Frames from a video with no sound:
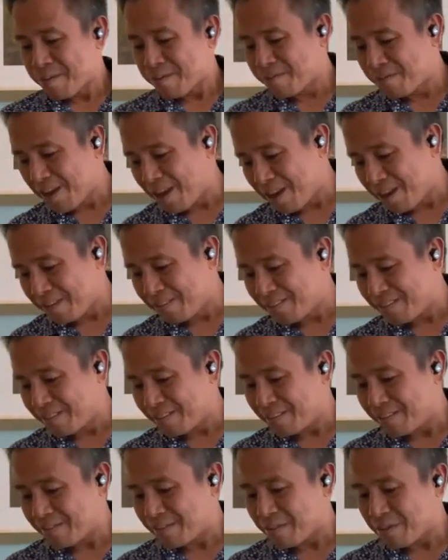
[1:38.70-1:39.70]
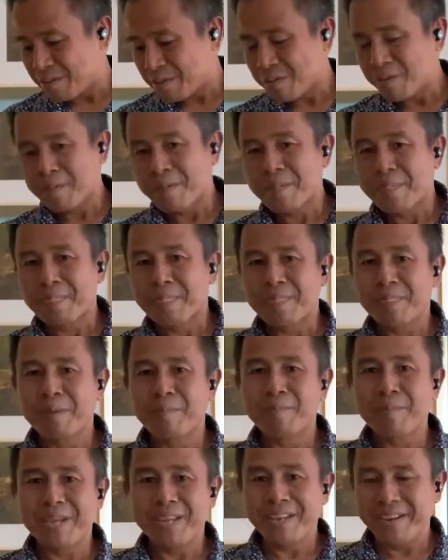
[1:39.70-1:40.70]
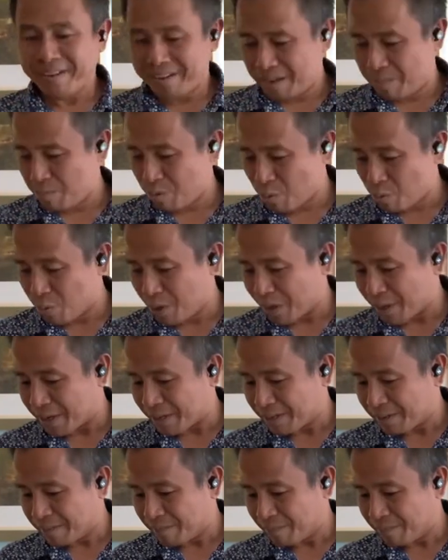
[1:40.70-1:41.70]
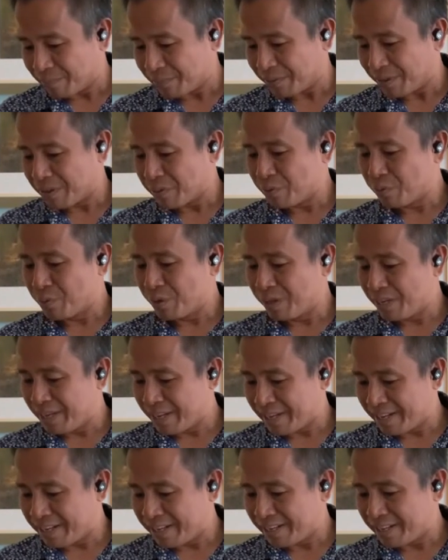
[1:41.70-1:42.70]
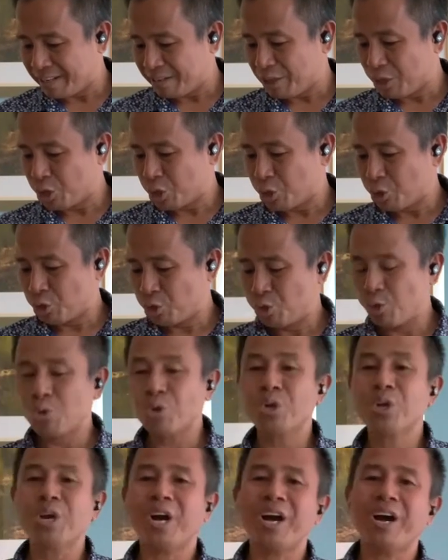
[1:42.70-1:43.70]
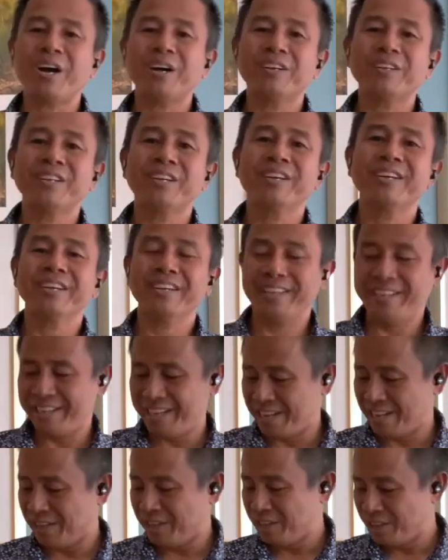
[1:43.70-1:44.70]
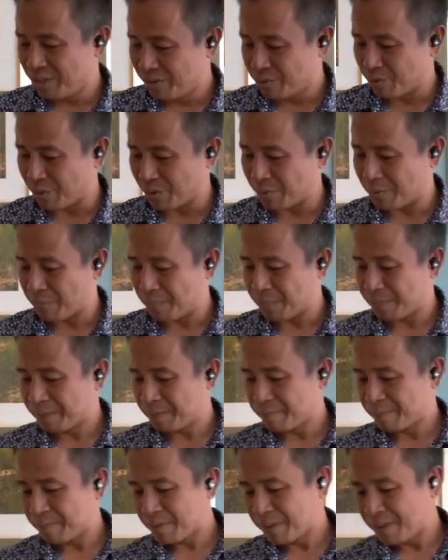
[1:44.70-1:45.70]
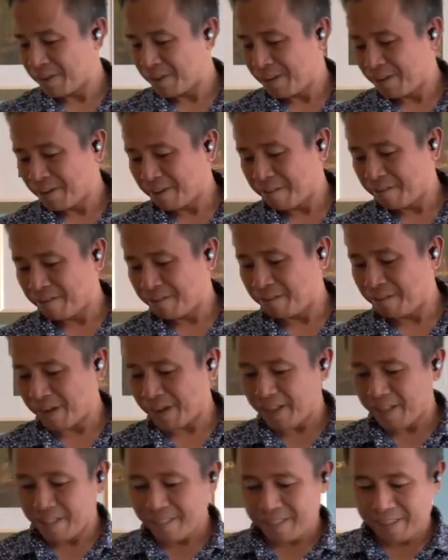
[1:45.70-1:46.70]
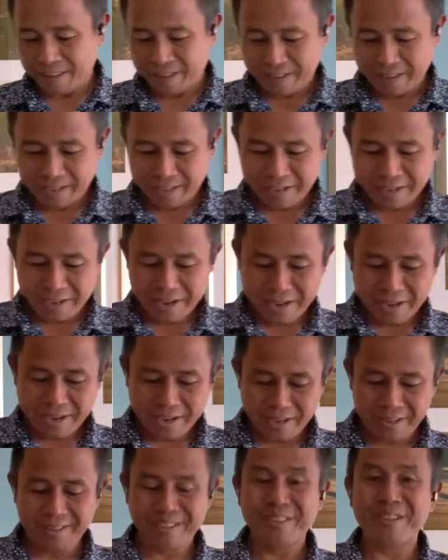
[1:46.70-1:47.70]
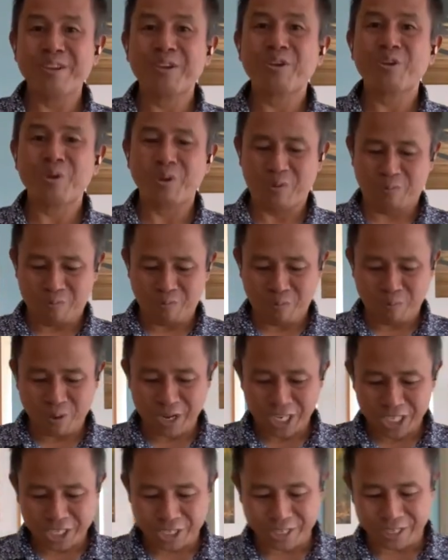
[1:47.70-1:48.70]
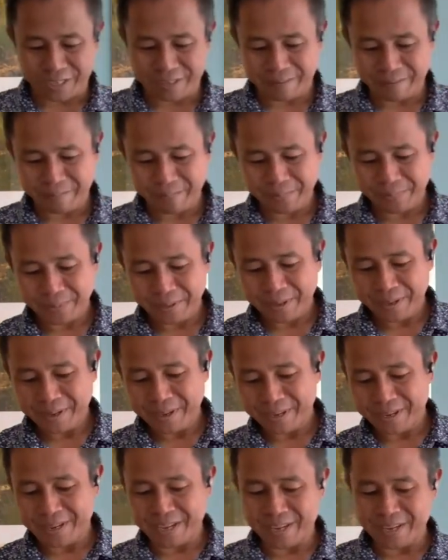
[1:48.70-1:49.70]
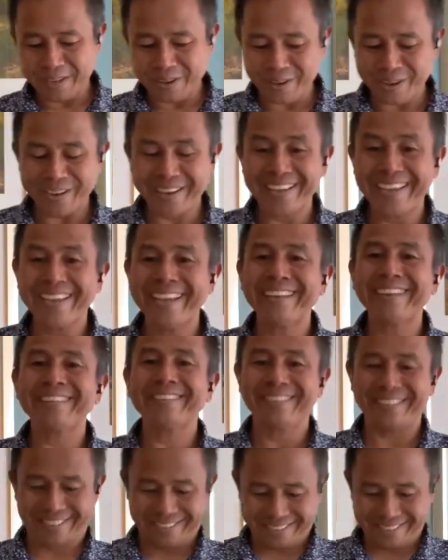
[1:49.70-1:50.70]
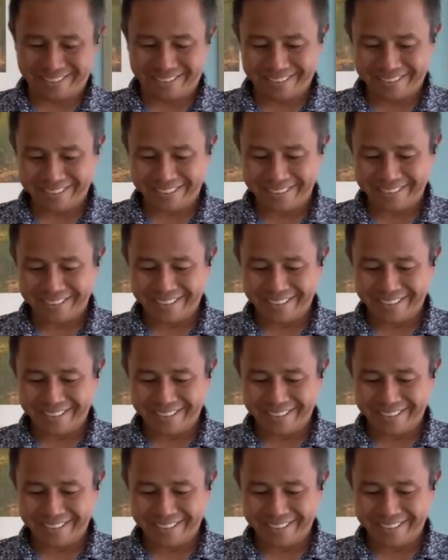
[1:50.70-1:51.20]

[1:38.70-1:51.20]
Faith, the meaning number one, relating to God in general. Faith is the conviction that God exists